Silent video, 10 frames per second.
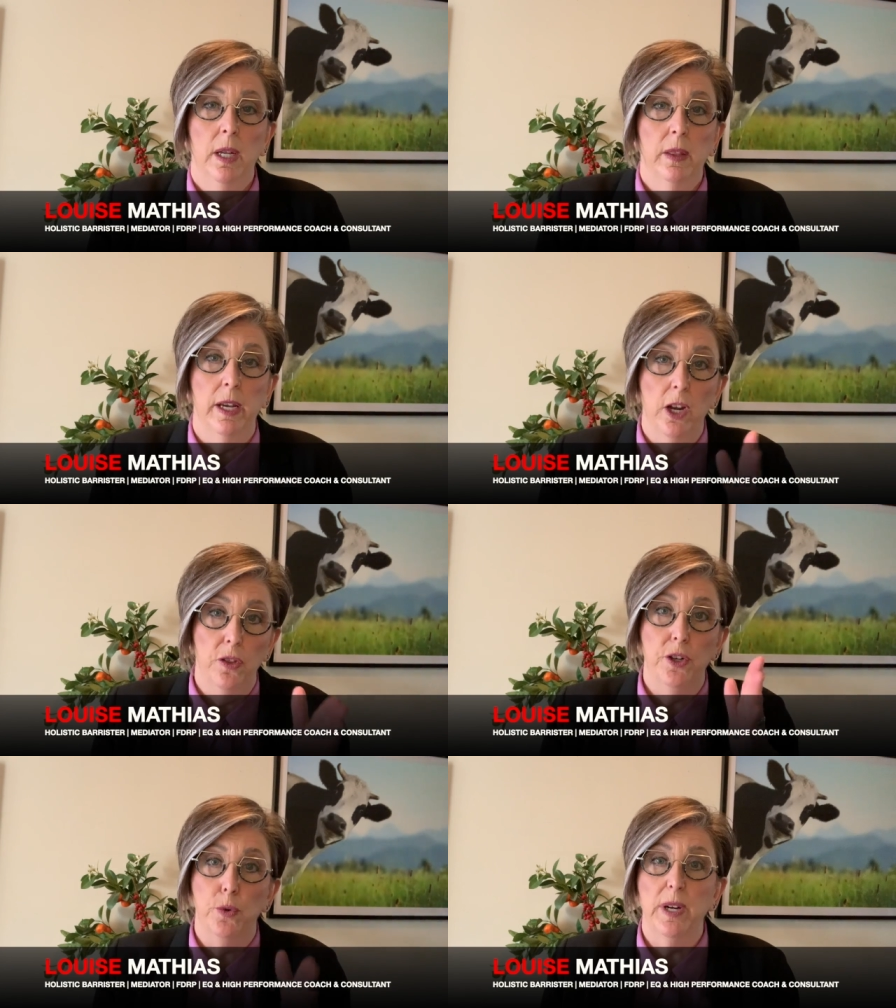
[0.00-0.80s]
They know
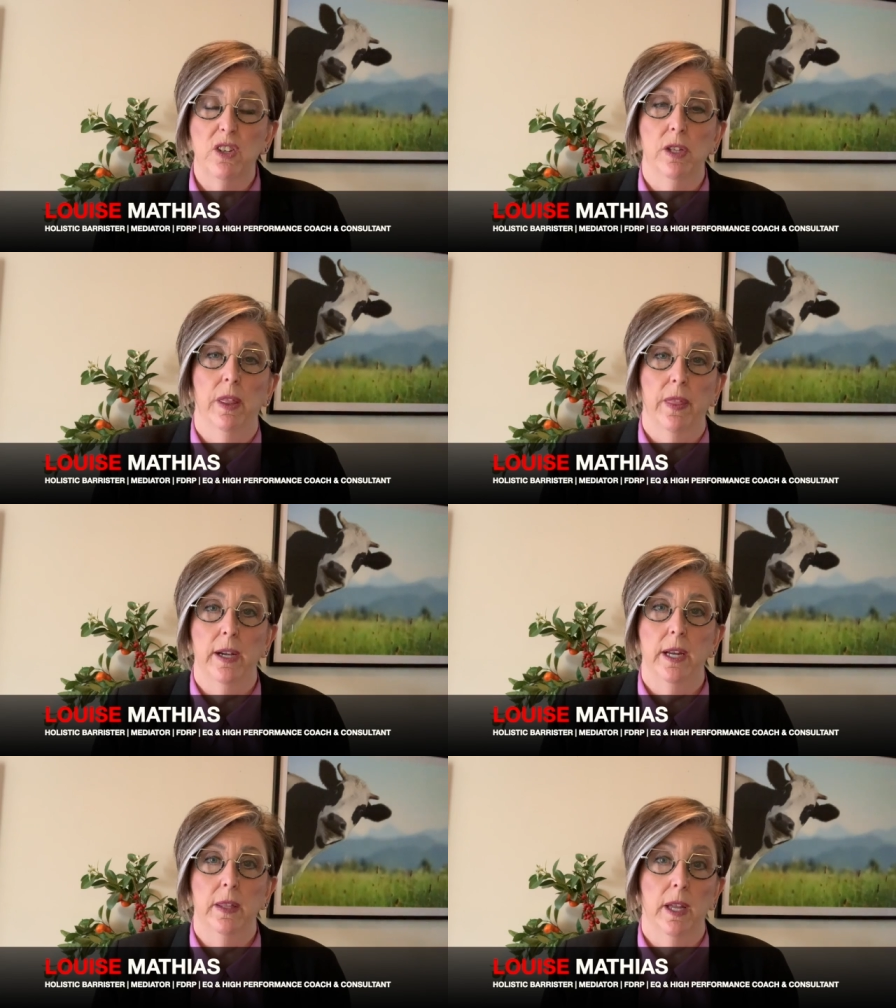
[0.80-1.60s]
the direction that they
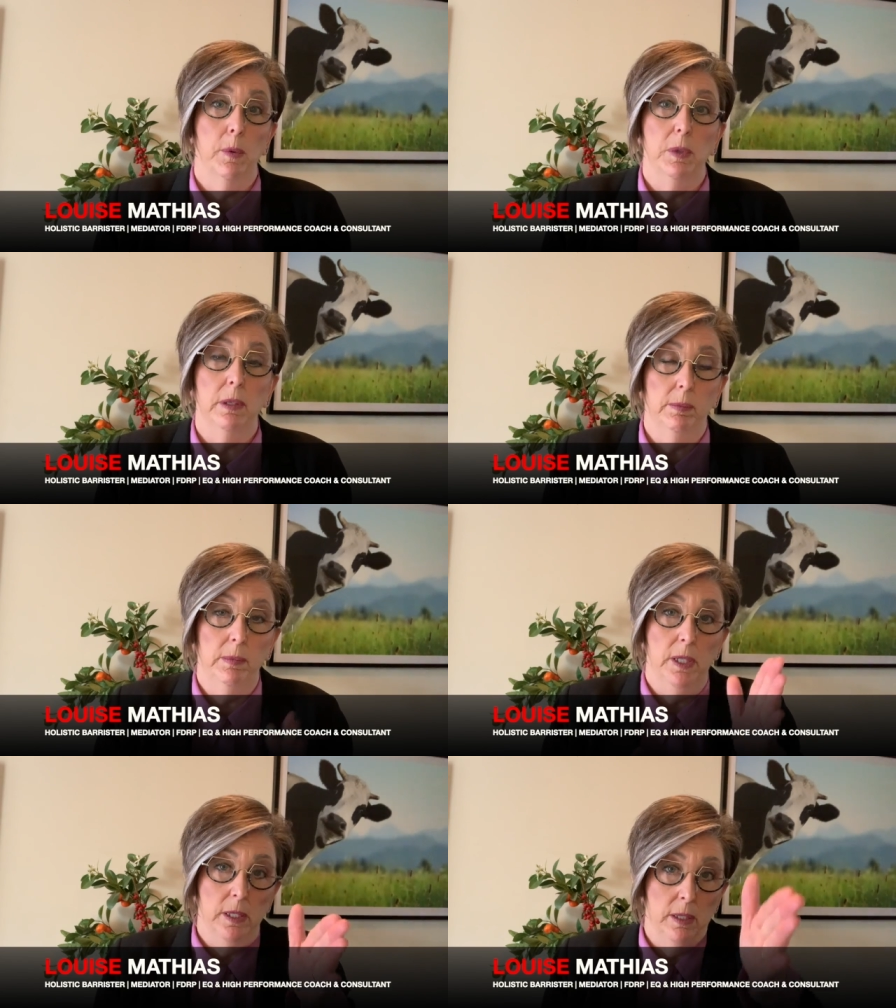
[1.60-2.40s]
need, they're
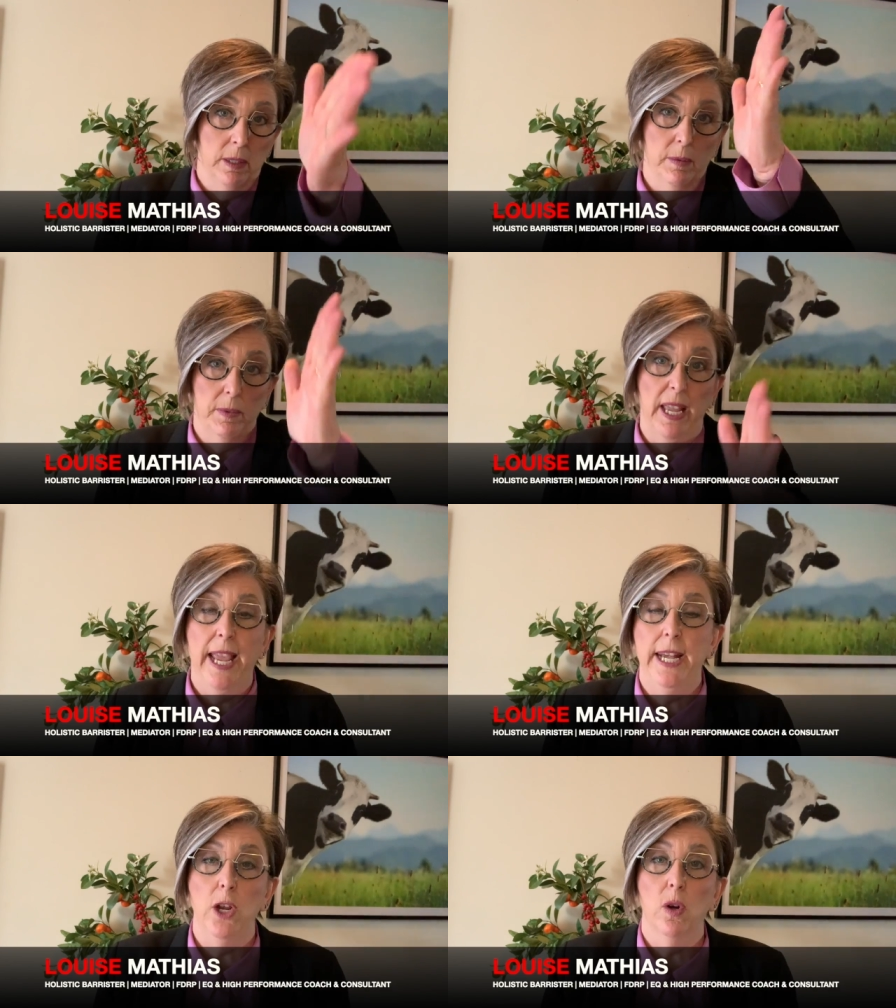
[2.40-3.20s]

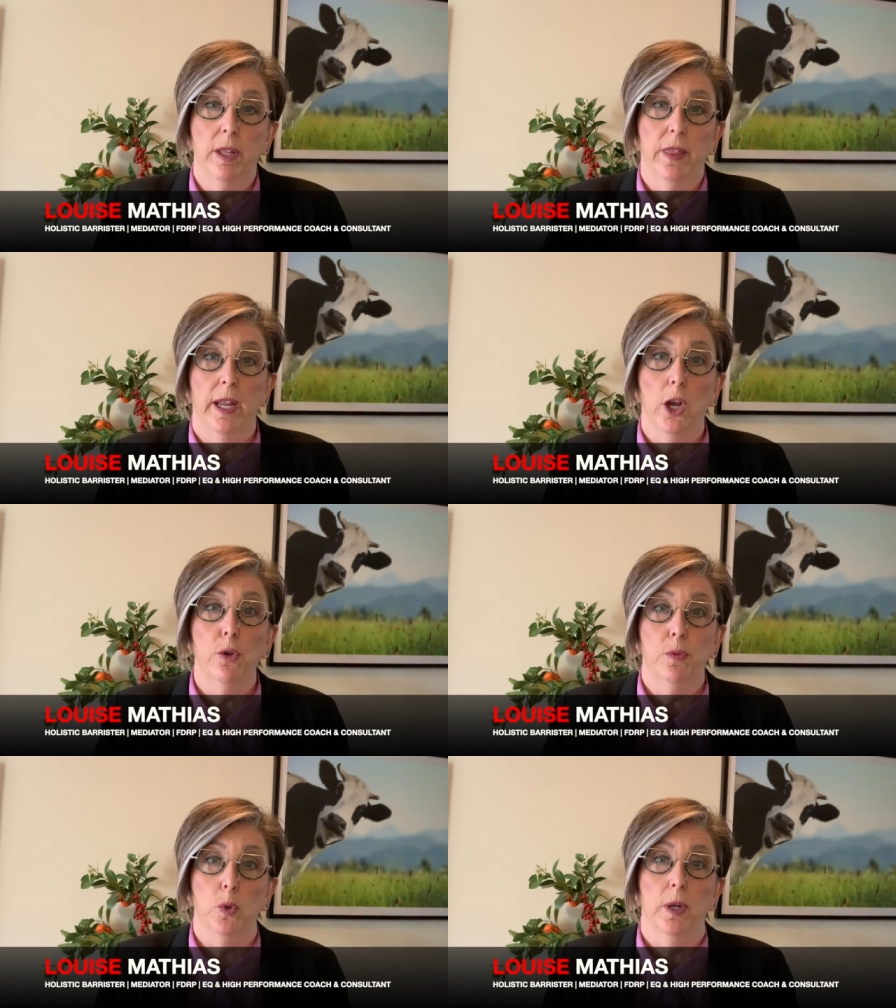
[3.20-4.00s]
heading on, and they
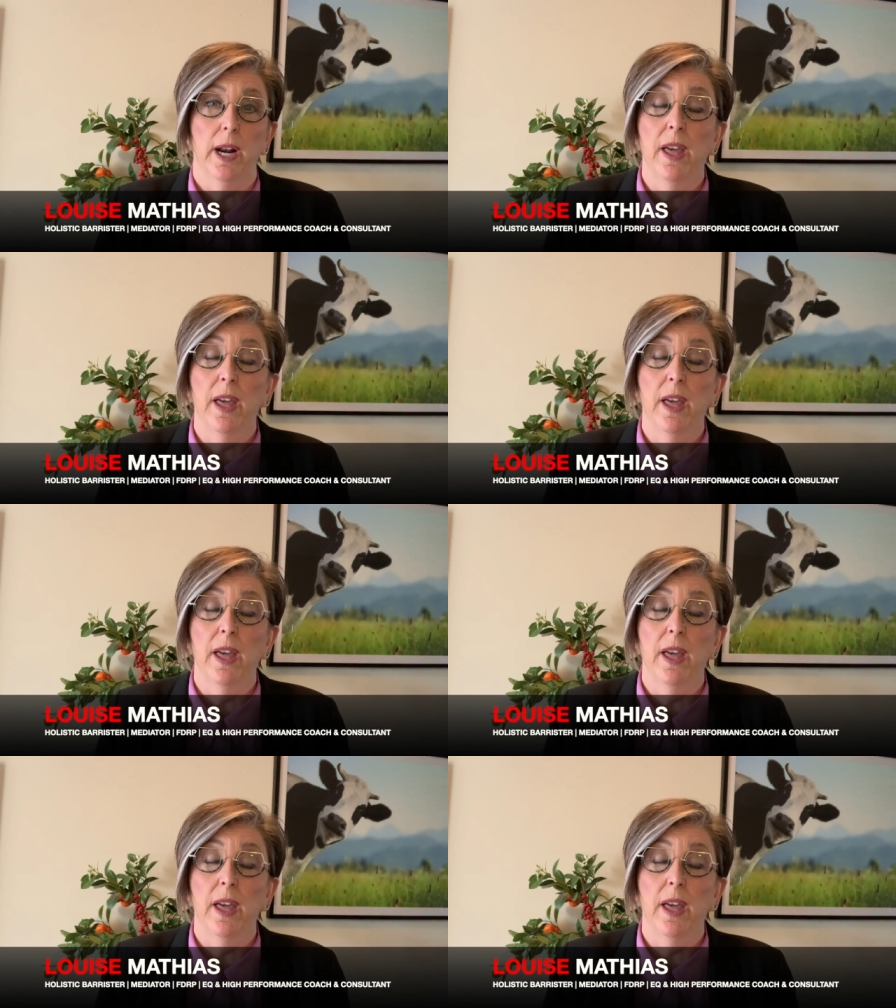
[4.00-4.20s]
go for it.